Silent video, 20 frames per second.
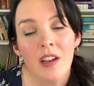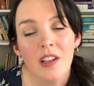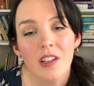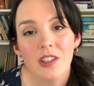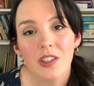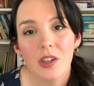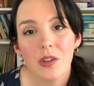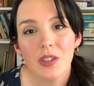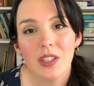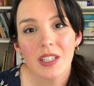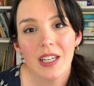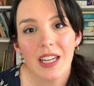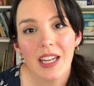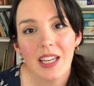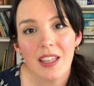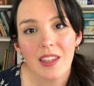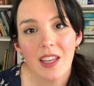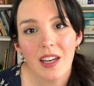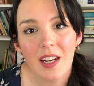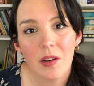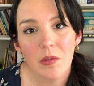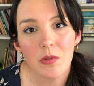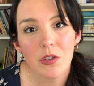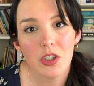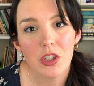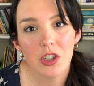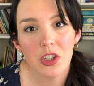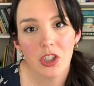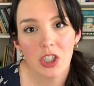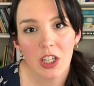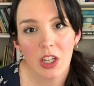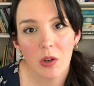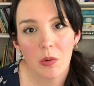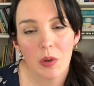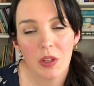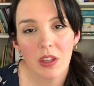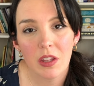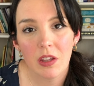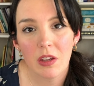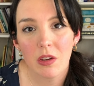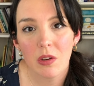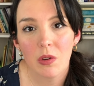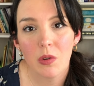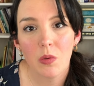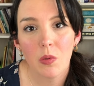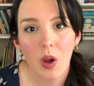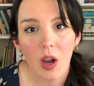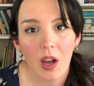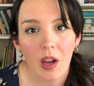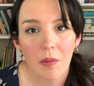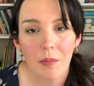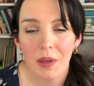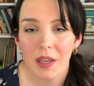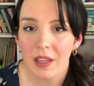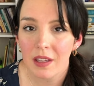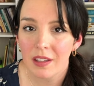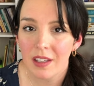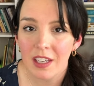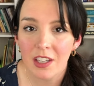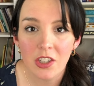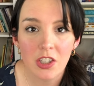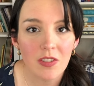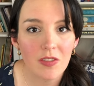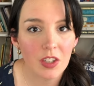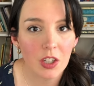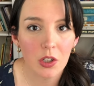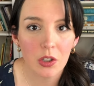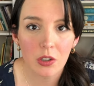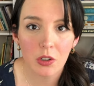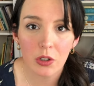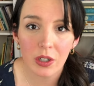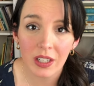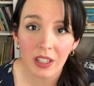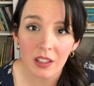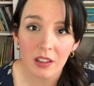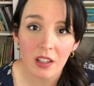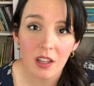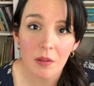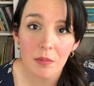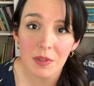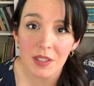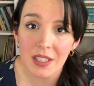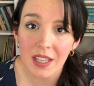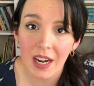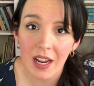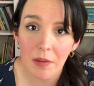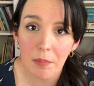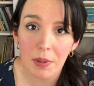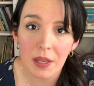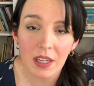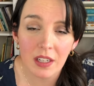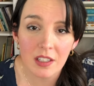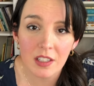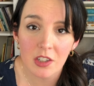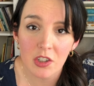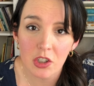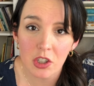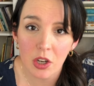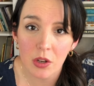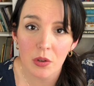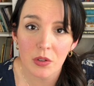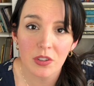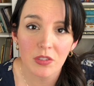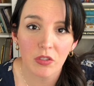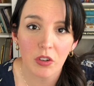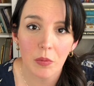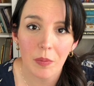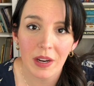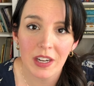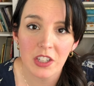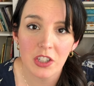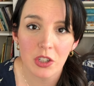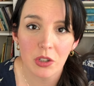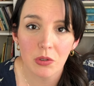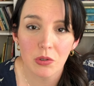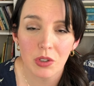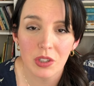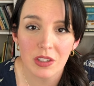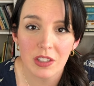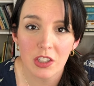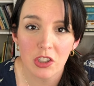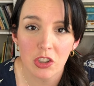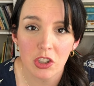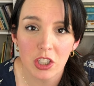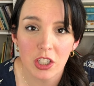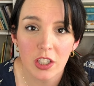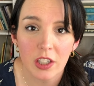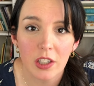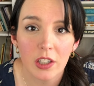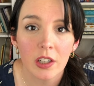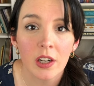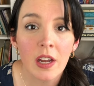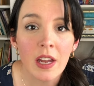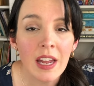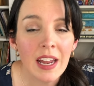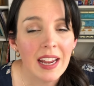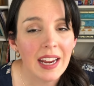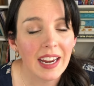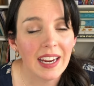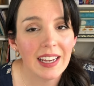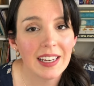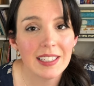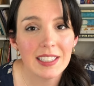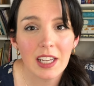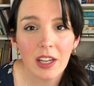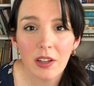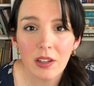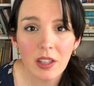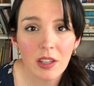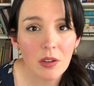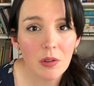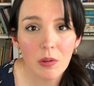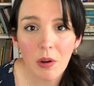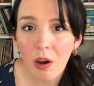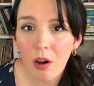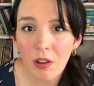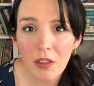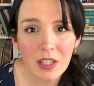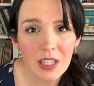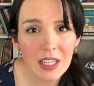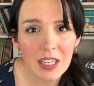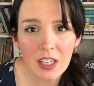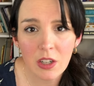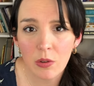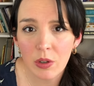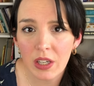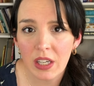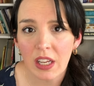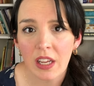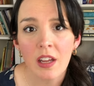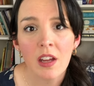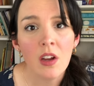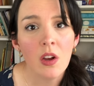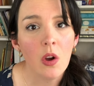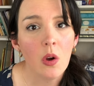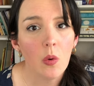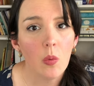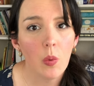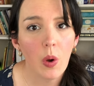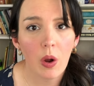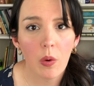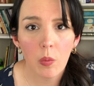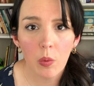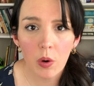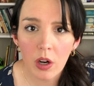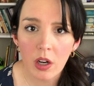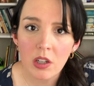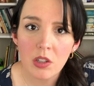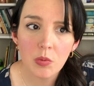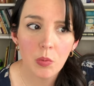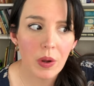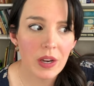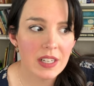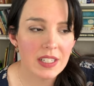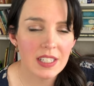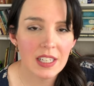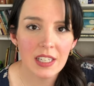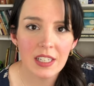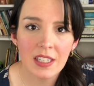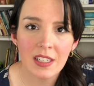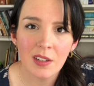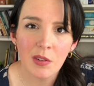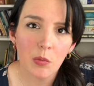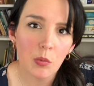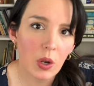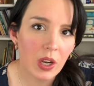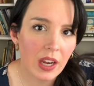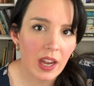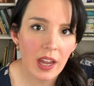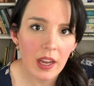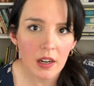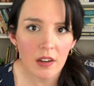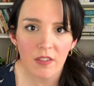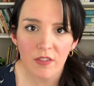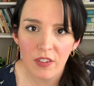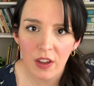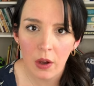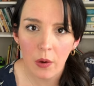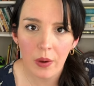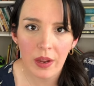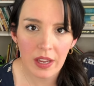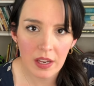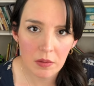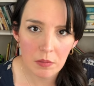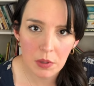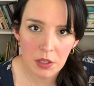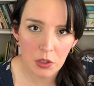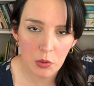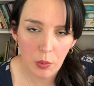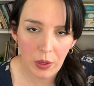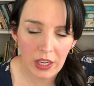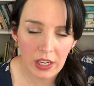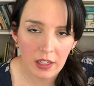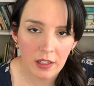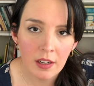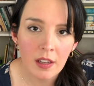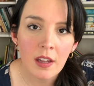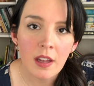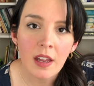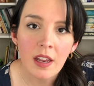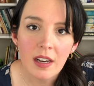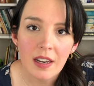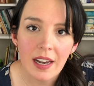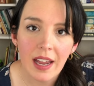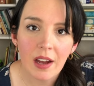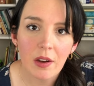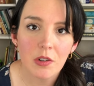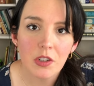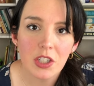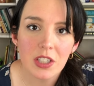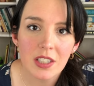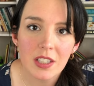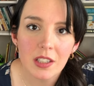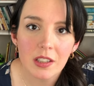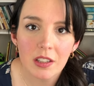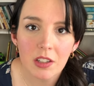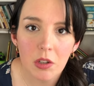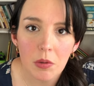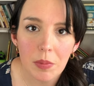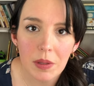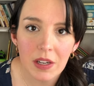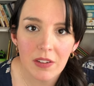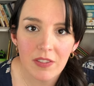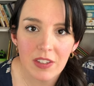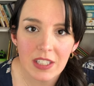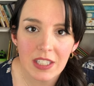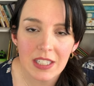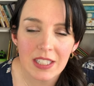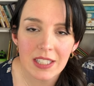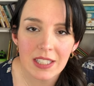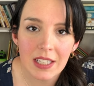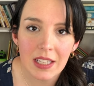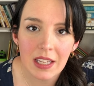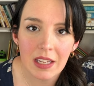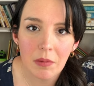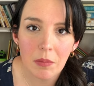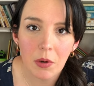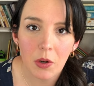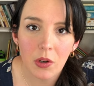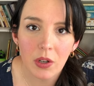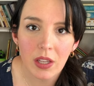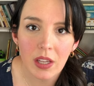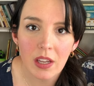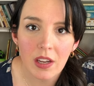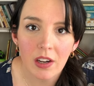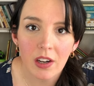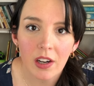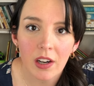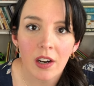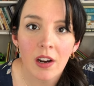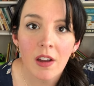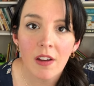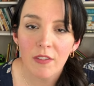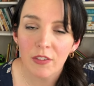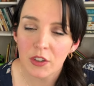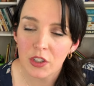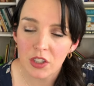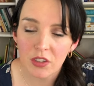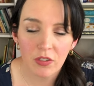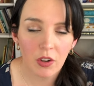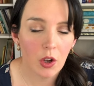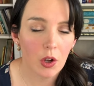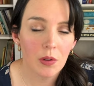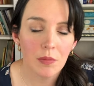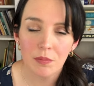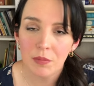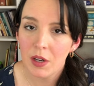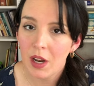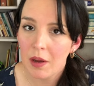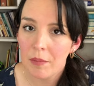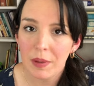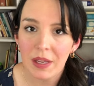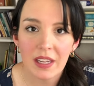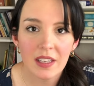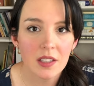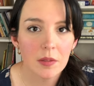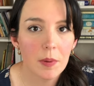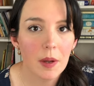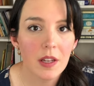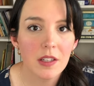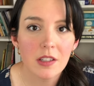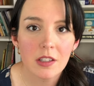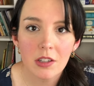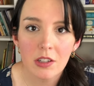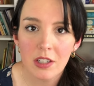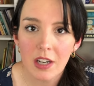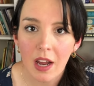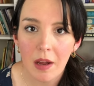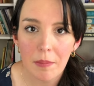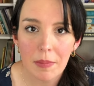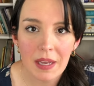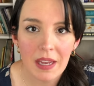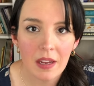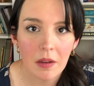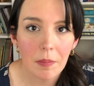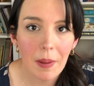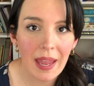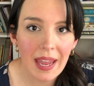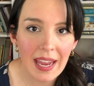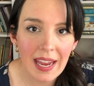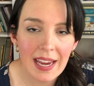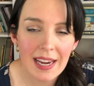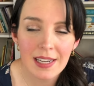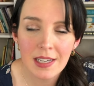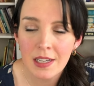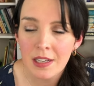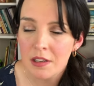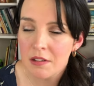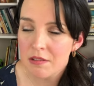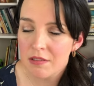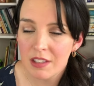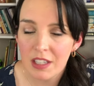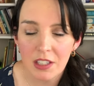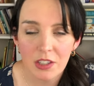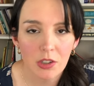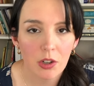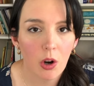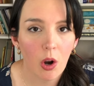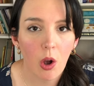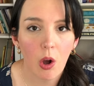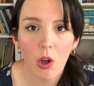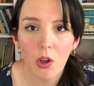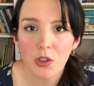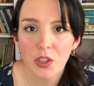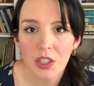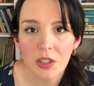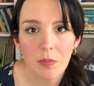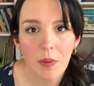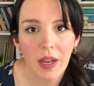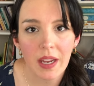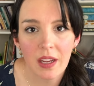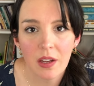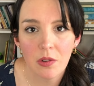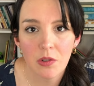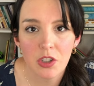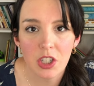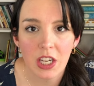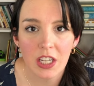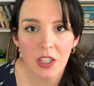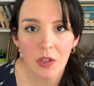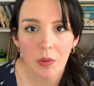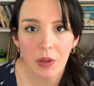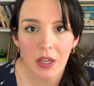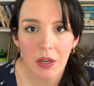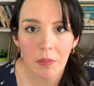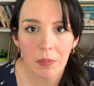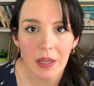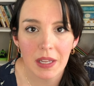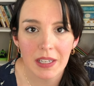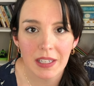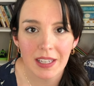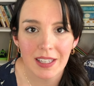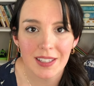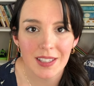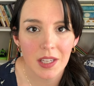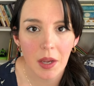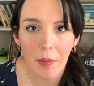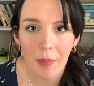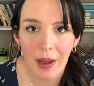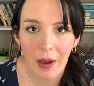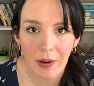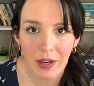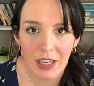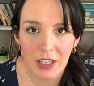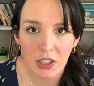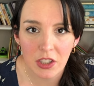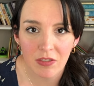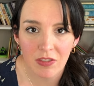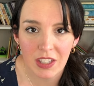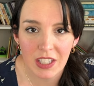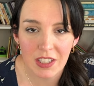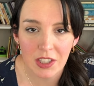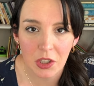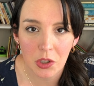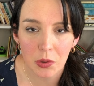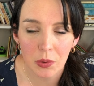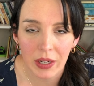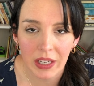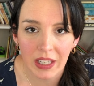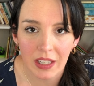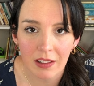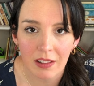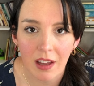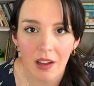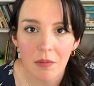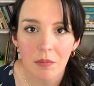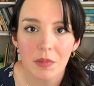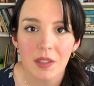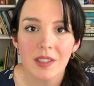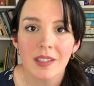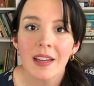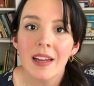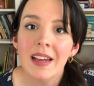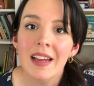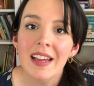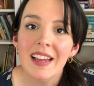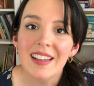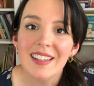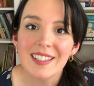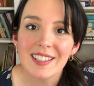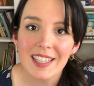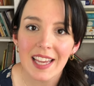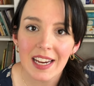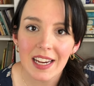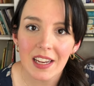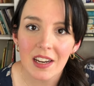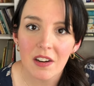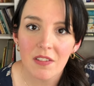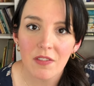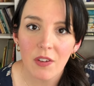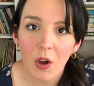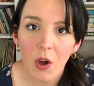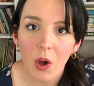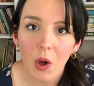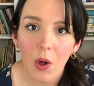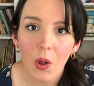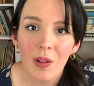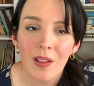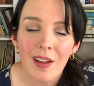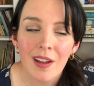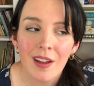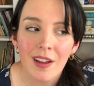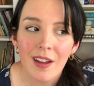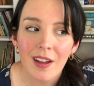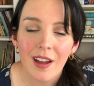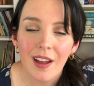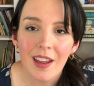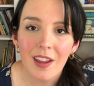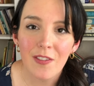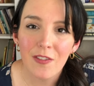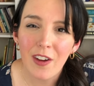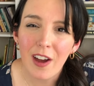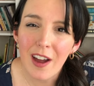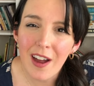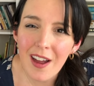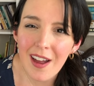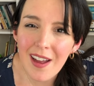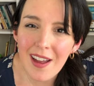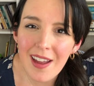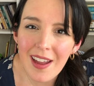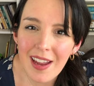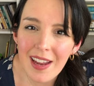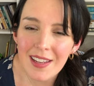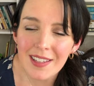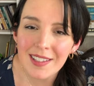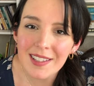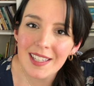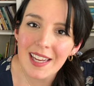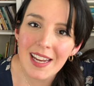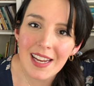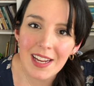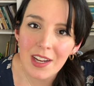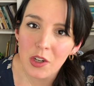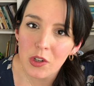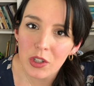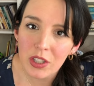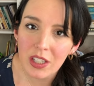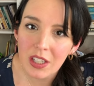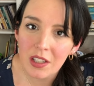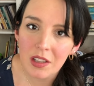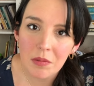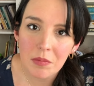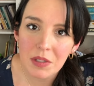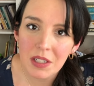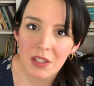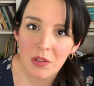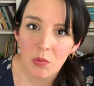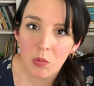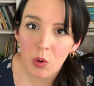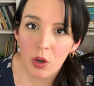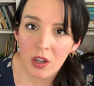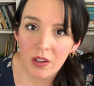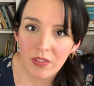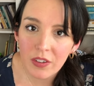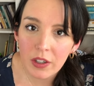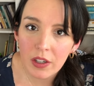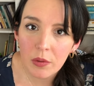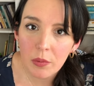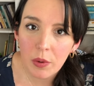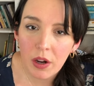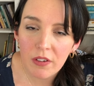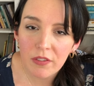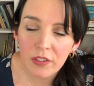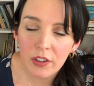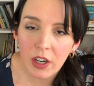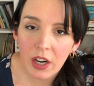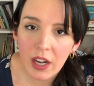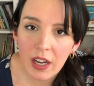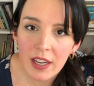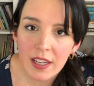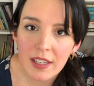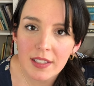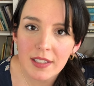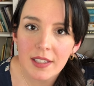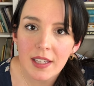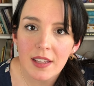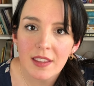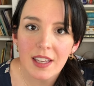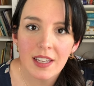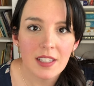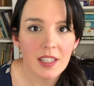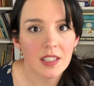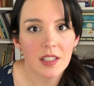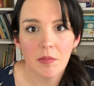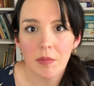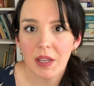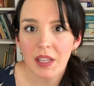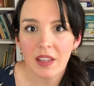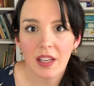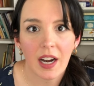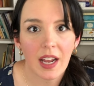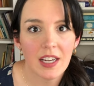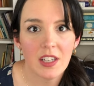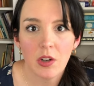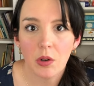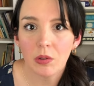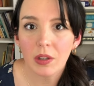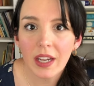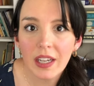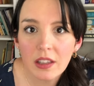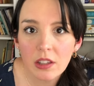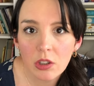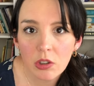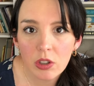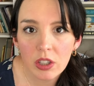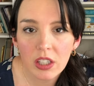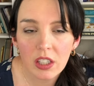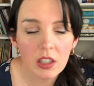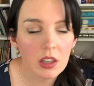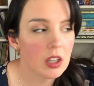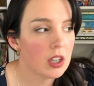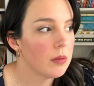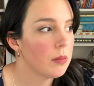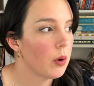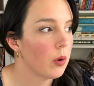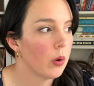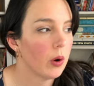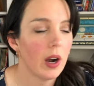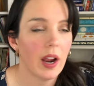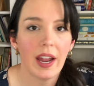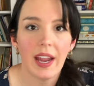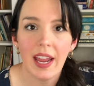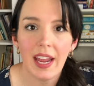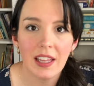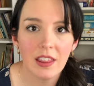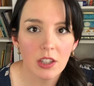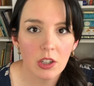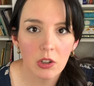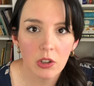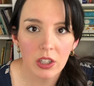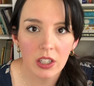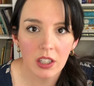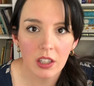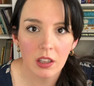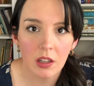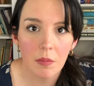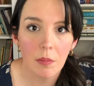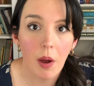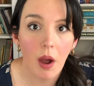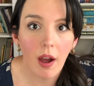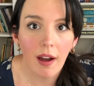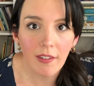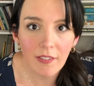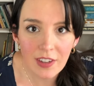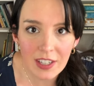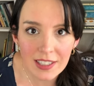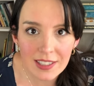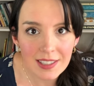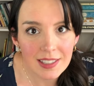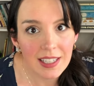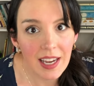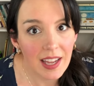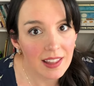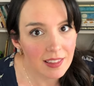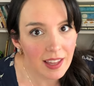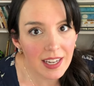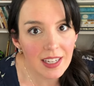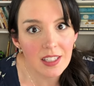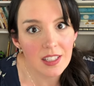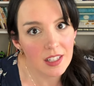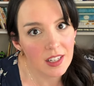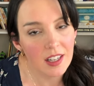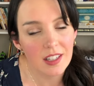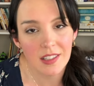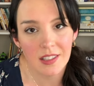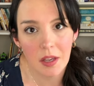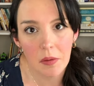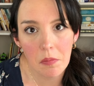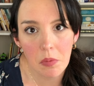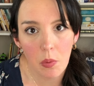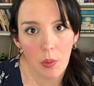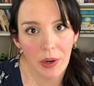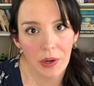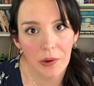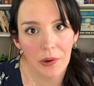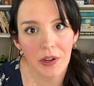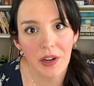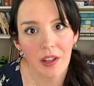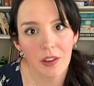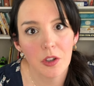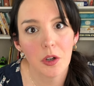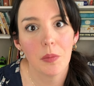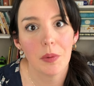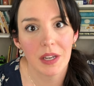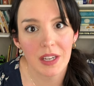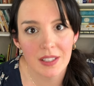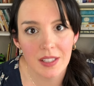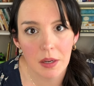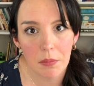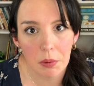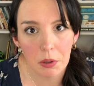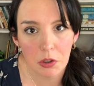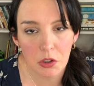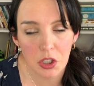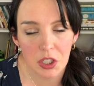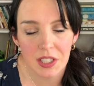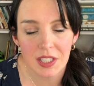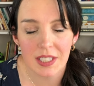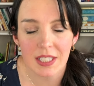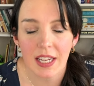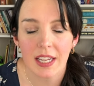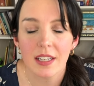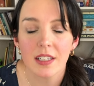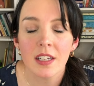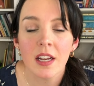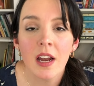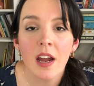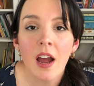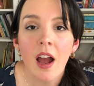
So today I thought I would just share with you um, each of the curriculums that I picked and chose for my children this year and tell you all the nitty gritty what worked, what didn't, what kind of fell in between. Now, just a little bit of a disclaimer here. First of all, not being sponsored, not being paid. These are all just my own genuine opinions about each of these curriculums. Second of all, if I say a curriculum didn't work very well for us, that doesn't mean that I don't like the curriculum or I hate the curriculum. Obviously, I liked it at some point or another because I purchased it.